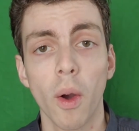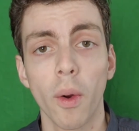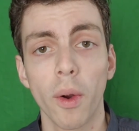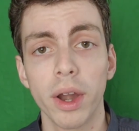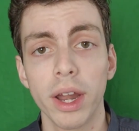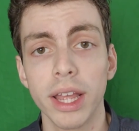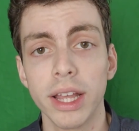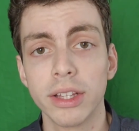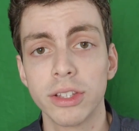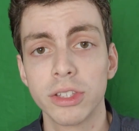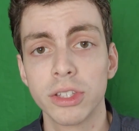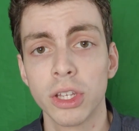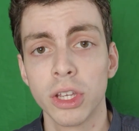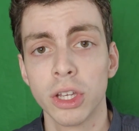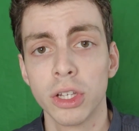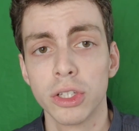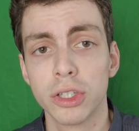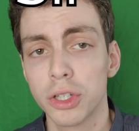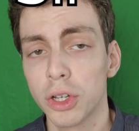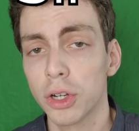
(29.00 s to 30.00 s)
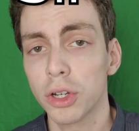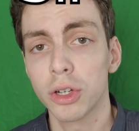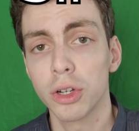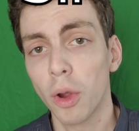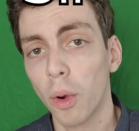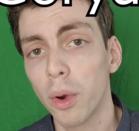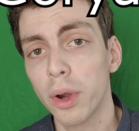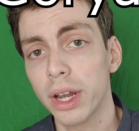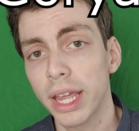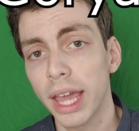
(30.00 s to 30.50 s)
or it's Sir
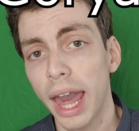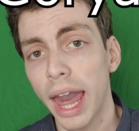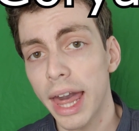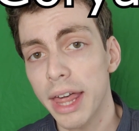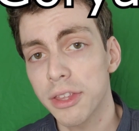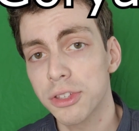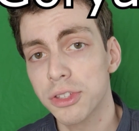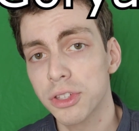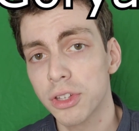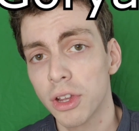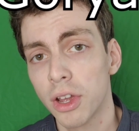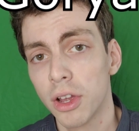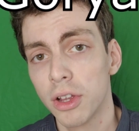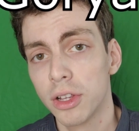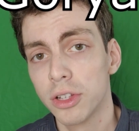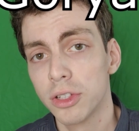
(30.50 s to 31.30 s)
Goriath's